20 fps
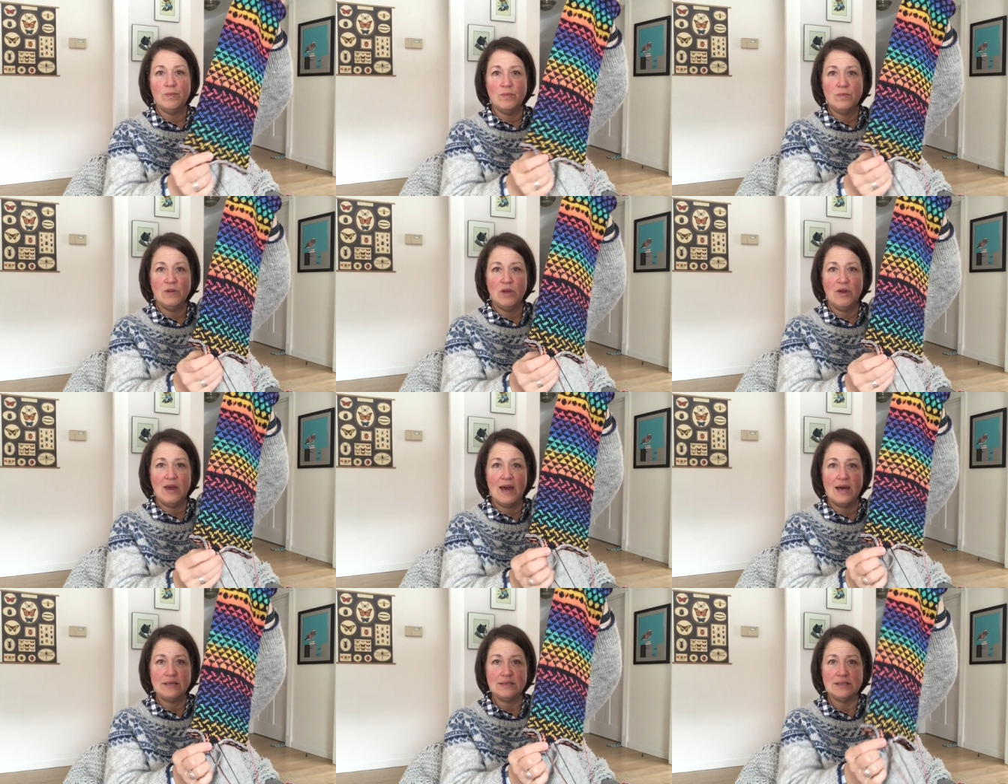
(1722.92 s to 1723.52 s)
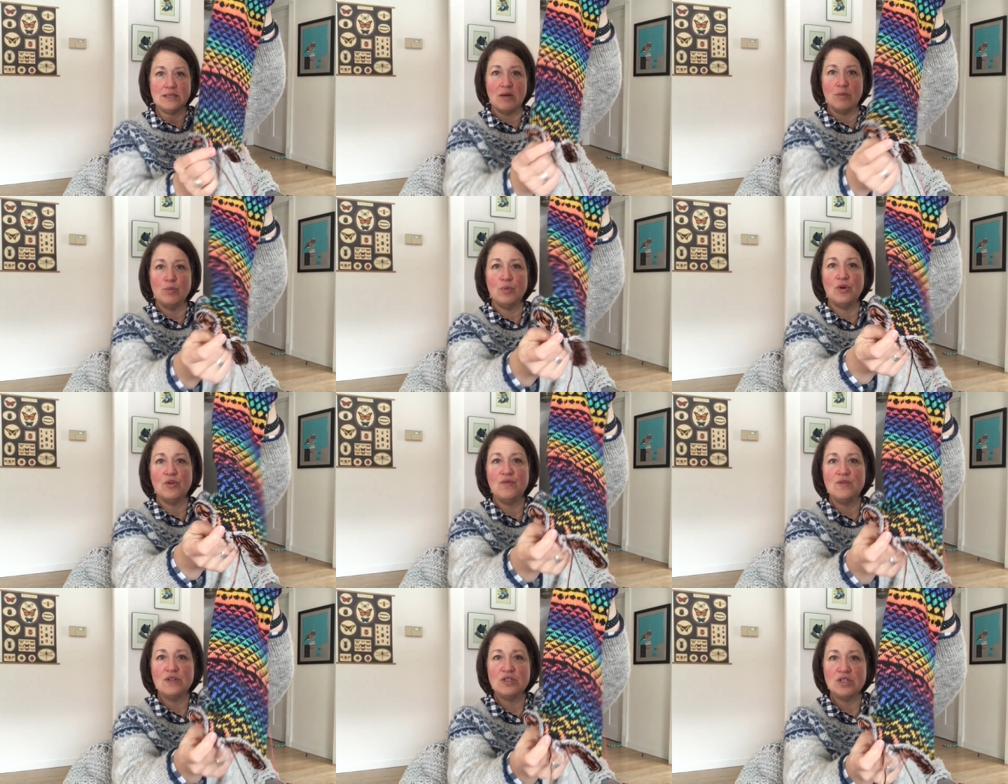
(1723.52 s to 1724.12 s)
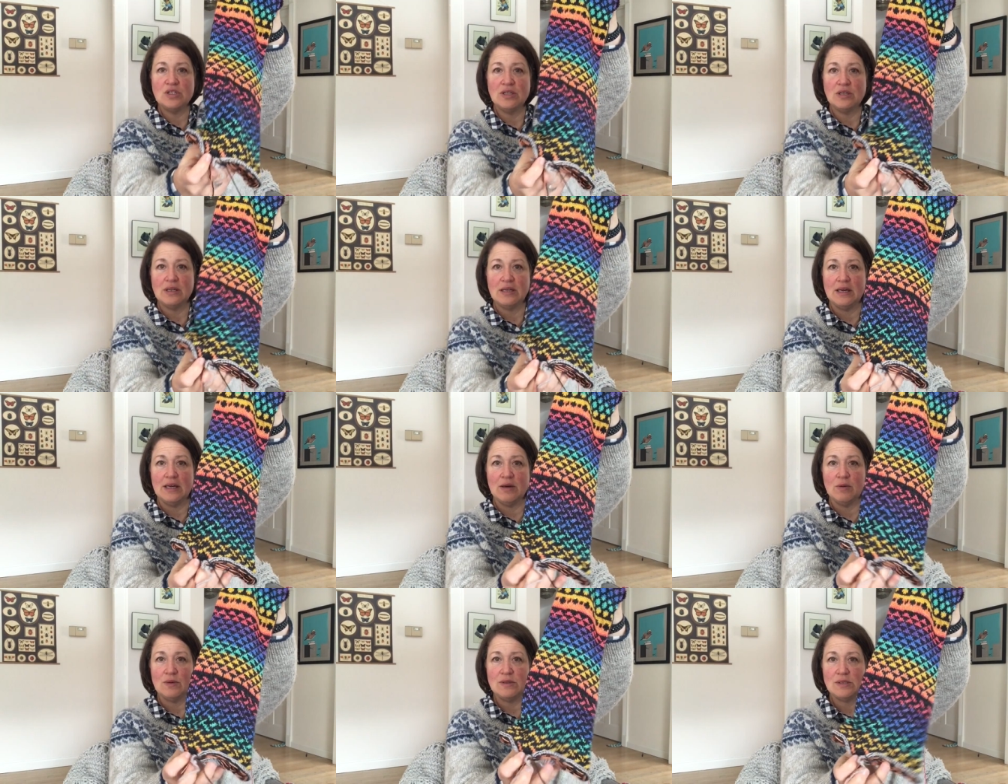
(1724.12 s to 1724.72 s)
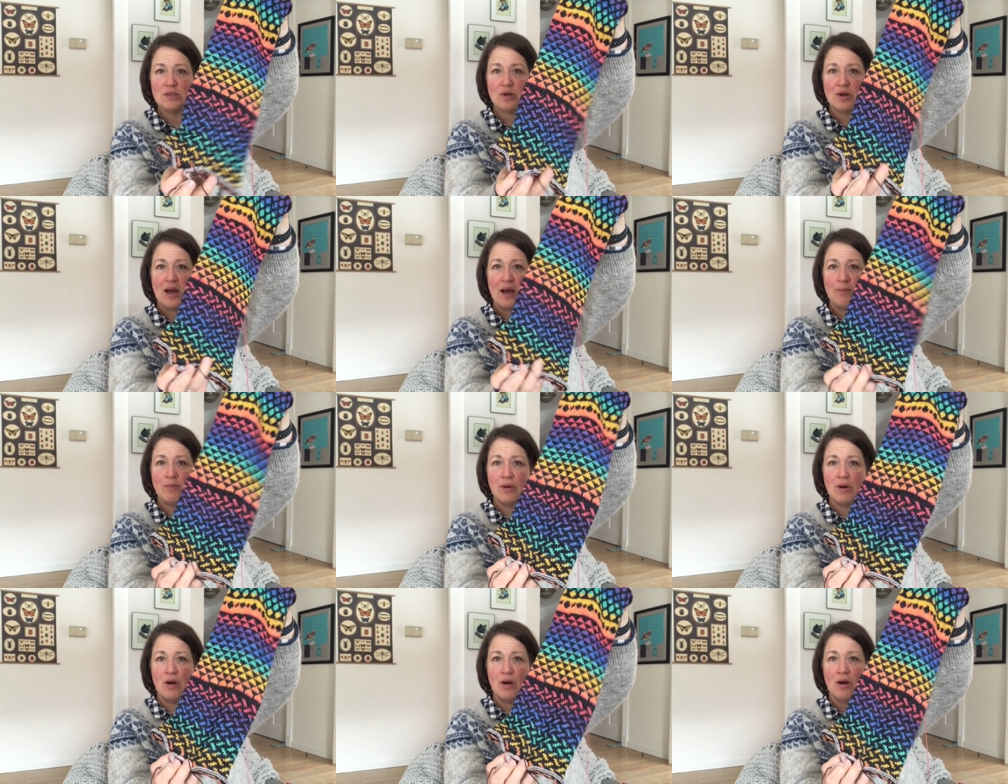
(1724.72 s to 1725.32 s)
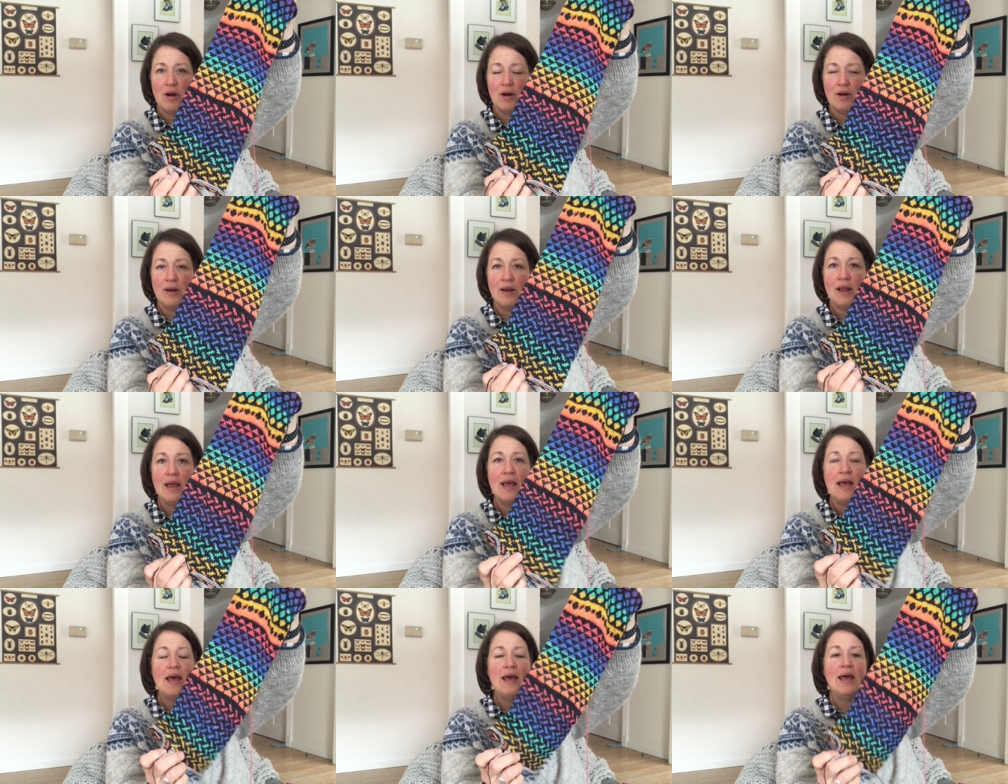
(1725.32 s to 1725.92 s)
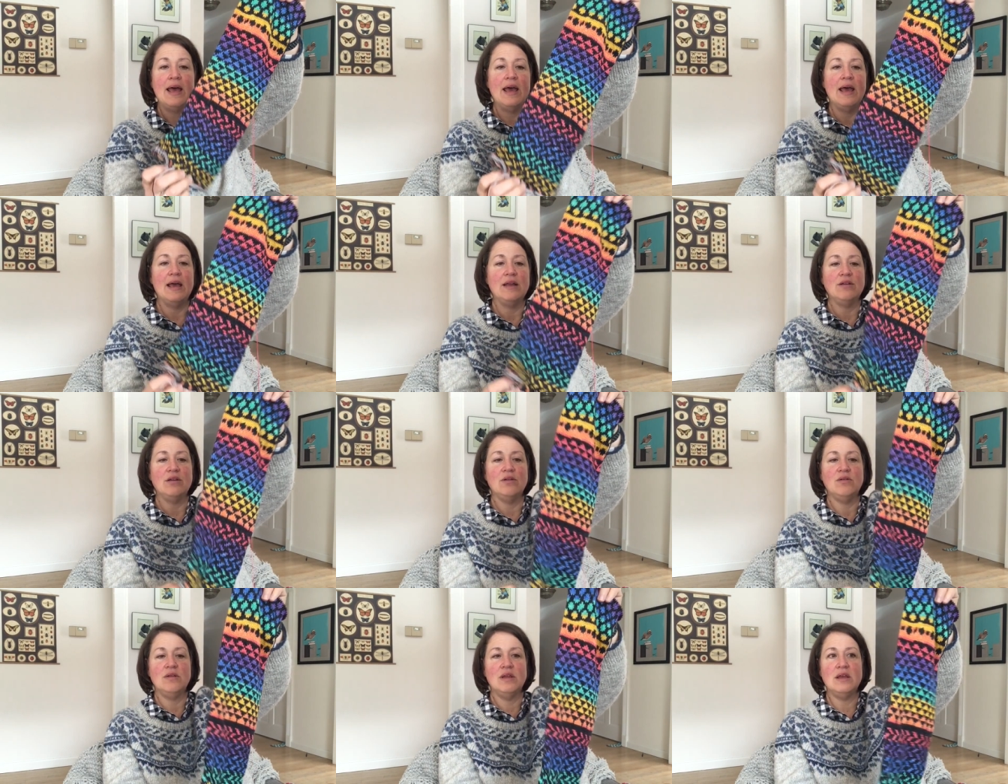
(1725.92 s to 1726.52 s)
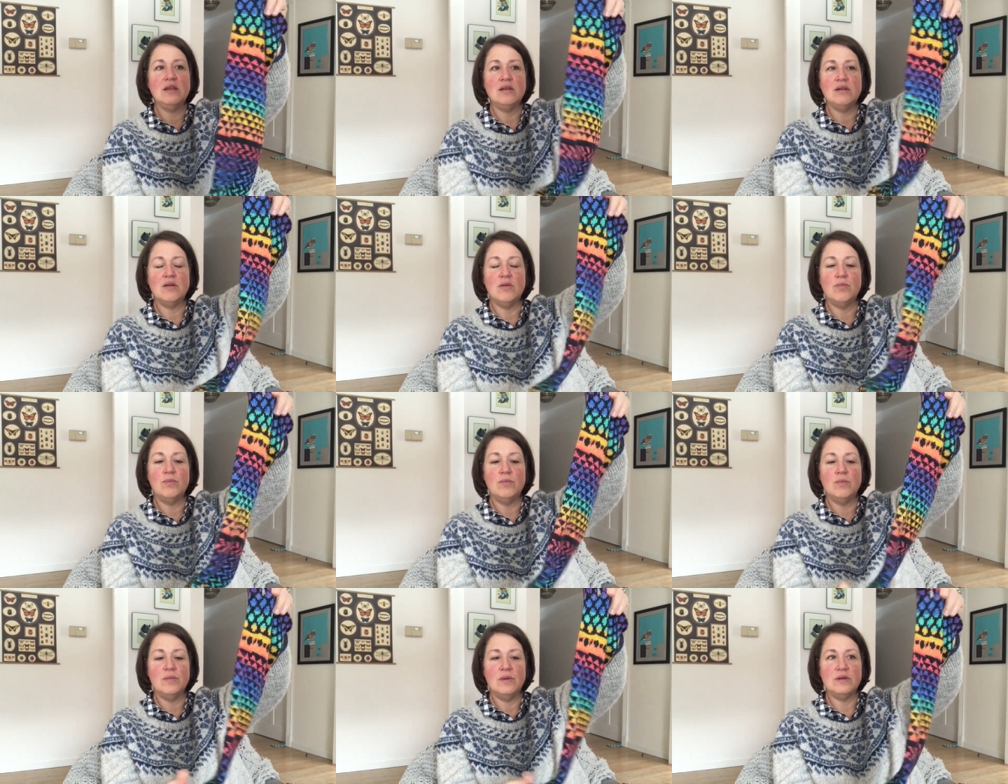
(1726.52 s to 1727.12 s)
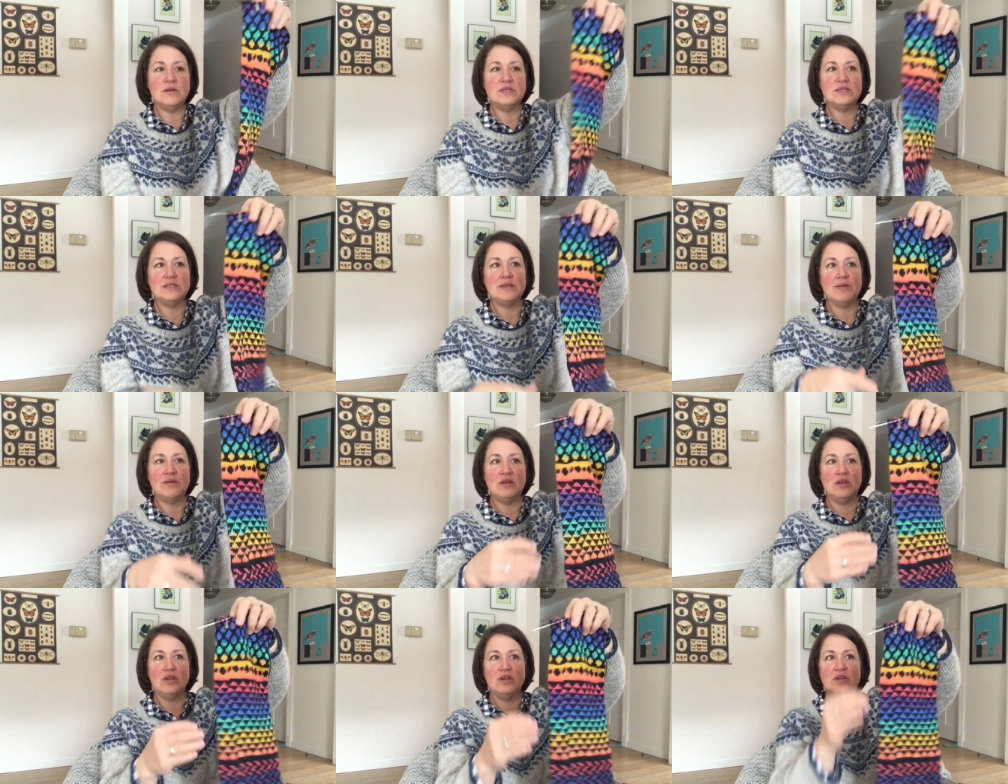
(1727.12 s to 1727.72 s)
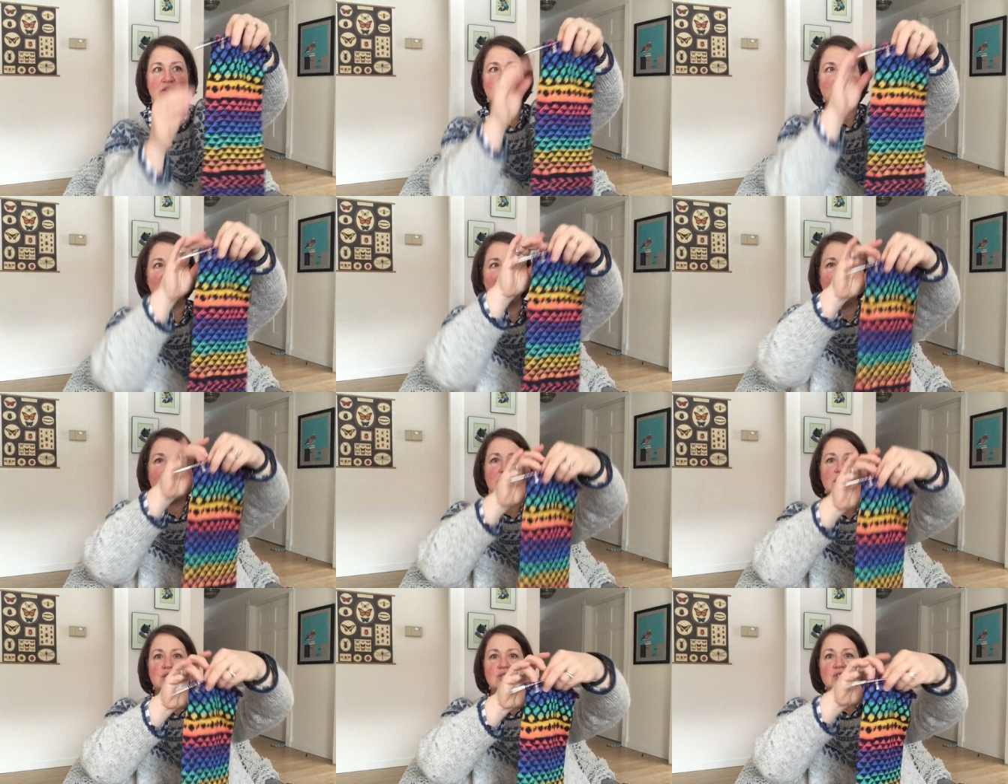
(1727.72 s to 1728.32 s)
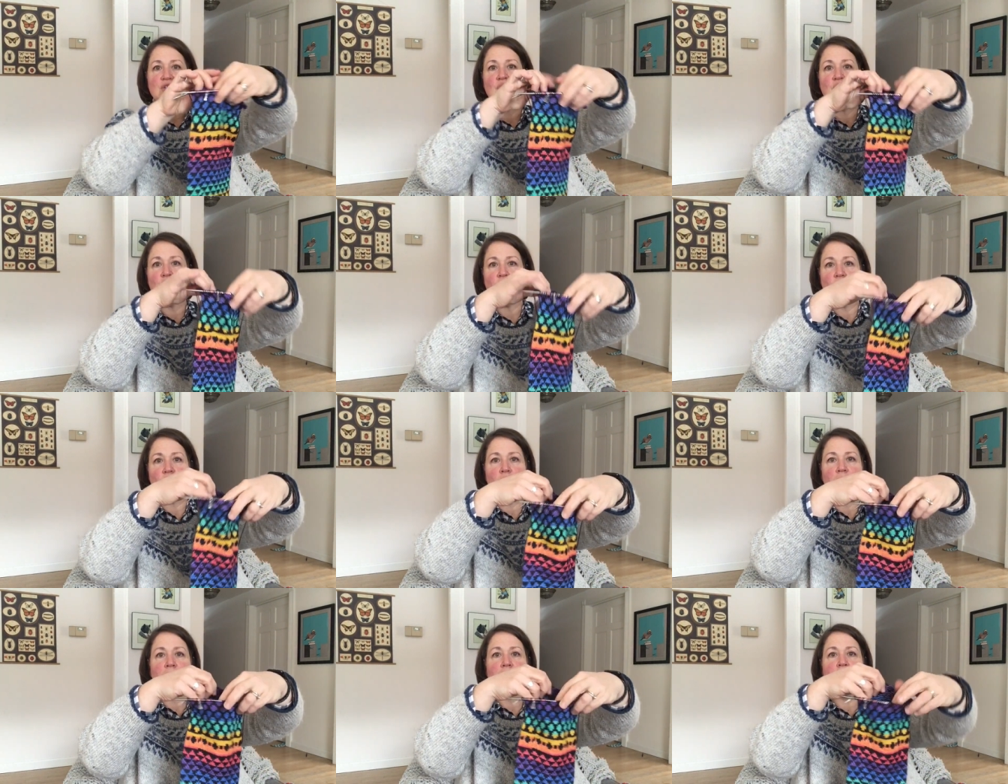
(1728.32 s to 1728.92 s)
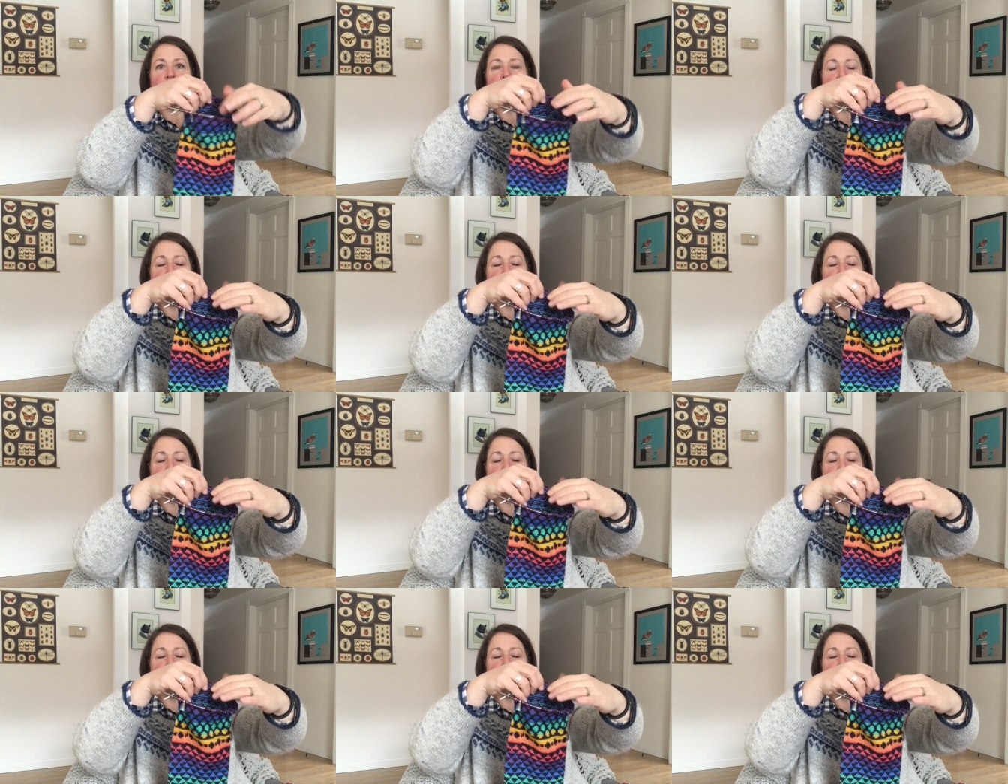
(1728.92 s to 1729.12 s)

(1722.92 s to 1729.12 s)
you cast on provisionally with scrap yarn, and you knit in just a giant tube,